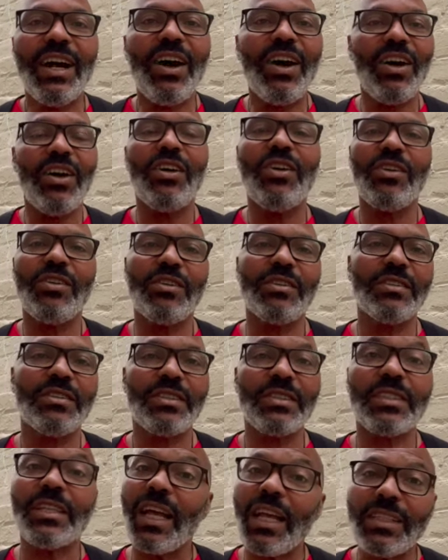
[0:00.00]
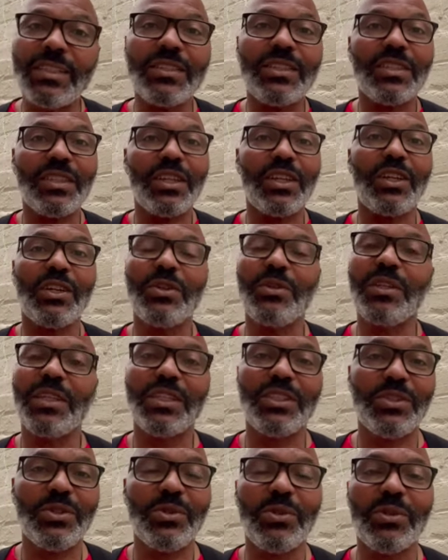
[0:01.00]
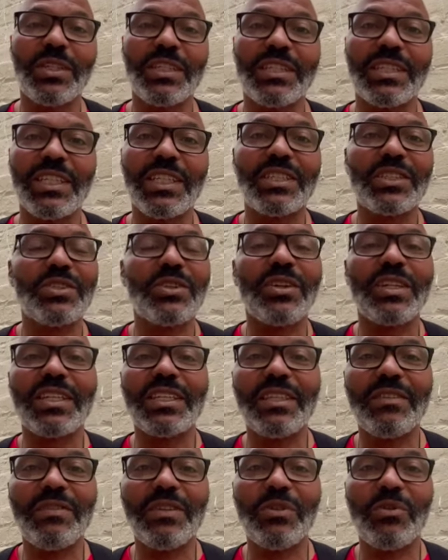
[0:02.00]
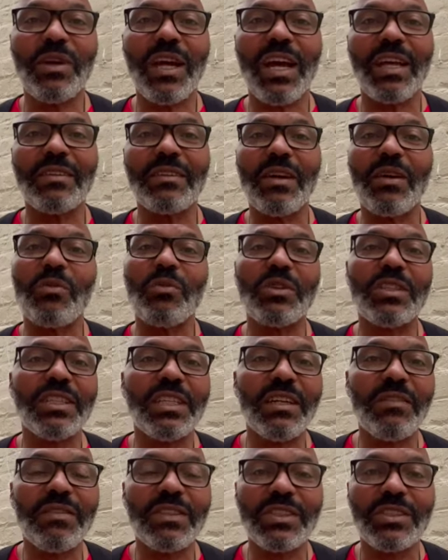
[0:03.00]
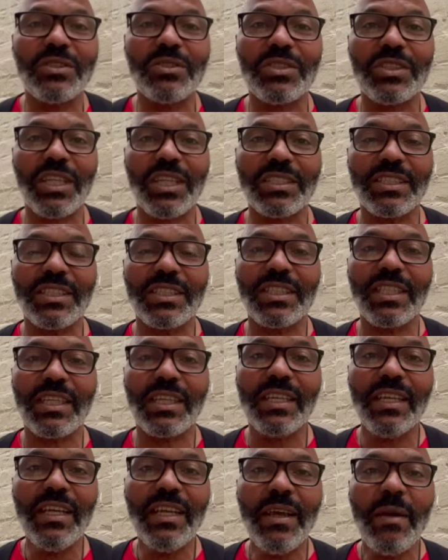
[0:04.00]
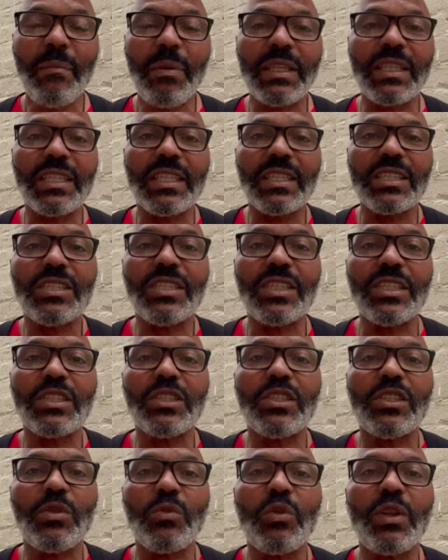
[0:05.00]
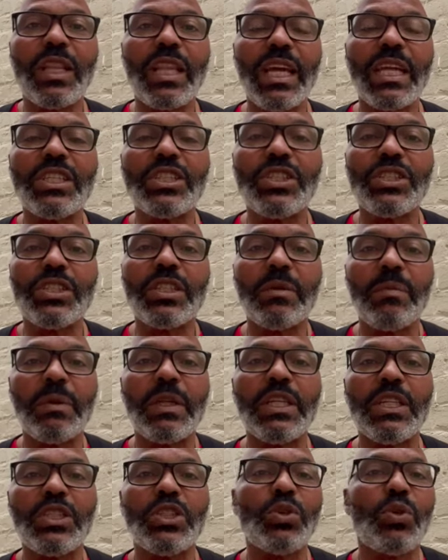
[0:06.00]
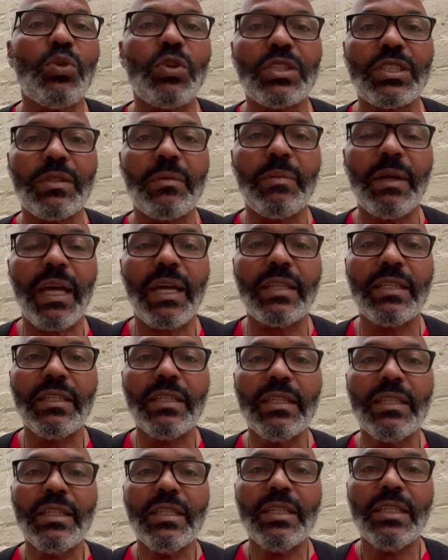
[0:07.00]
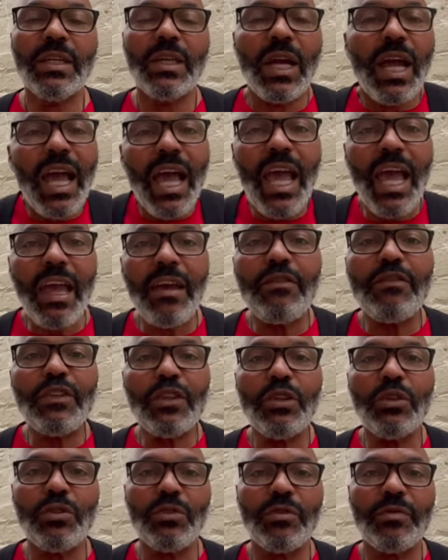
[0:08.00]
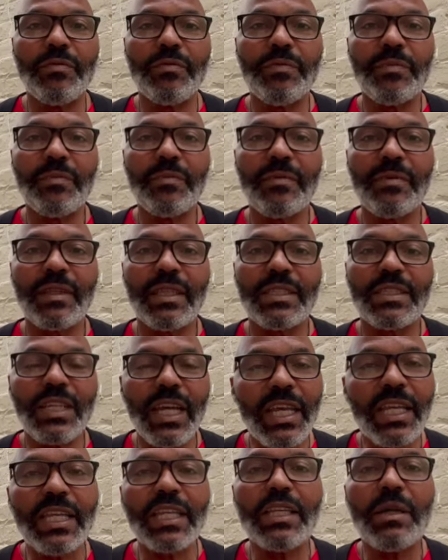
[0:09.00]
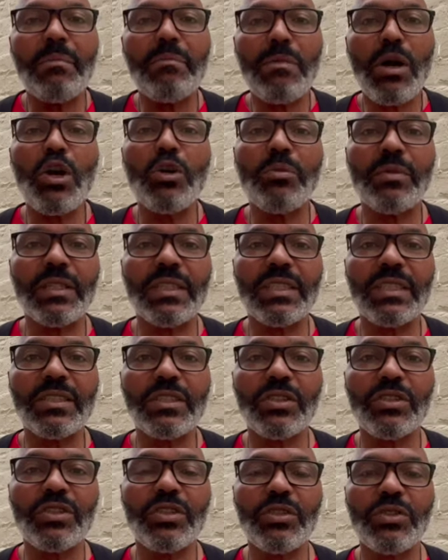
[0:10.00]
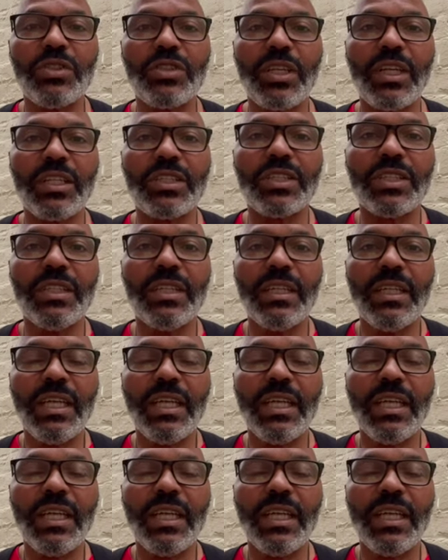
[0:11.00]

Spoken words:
Oh, sons, including daughters, let's not leave you out. I would never do such a thing. But this is the relationship he talks about. Have you taken a moment to do such?